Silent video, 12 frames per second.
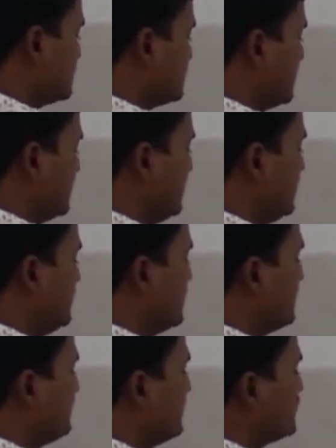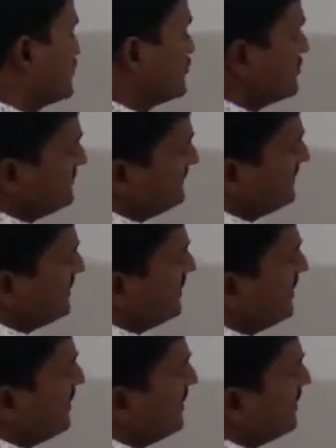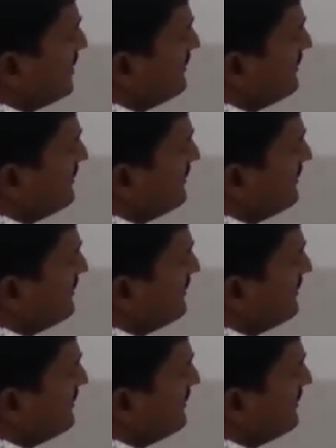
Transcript: is a linear function, and